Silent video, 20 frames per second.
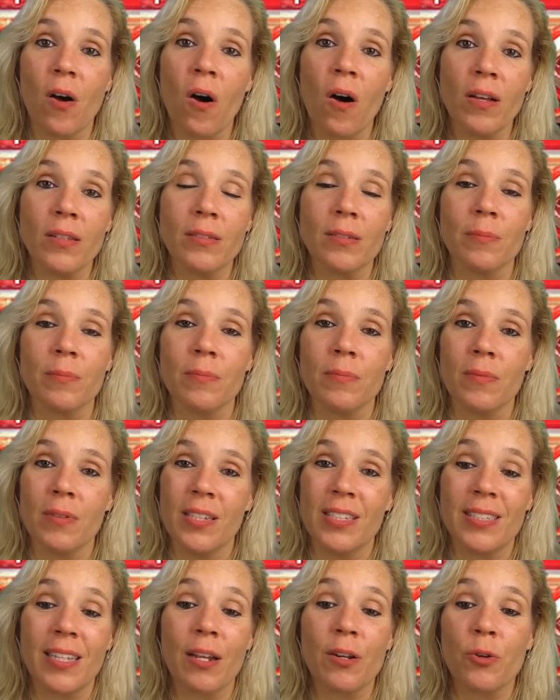awesome.
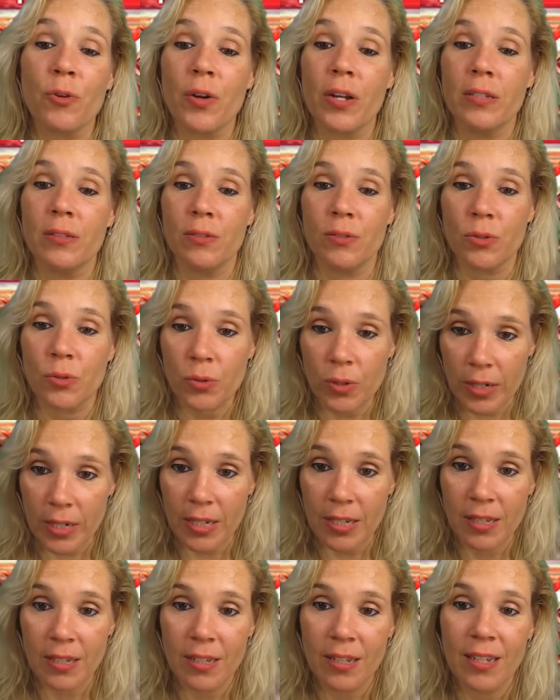He's got a great
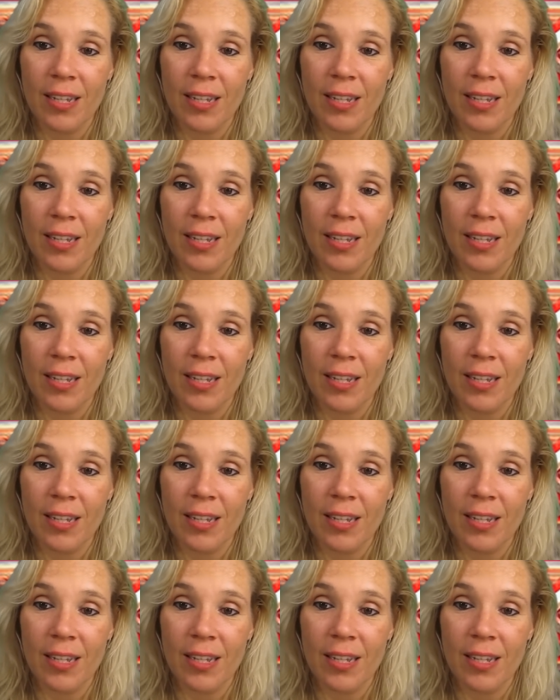story.